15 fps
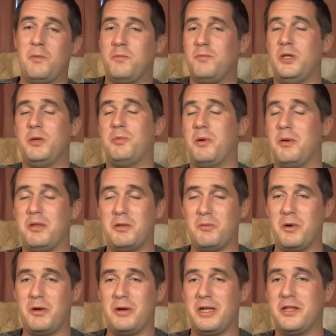won't, you probably
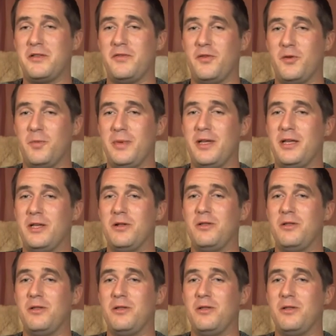won't interview me.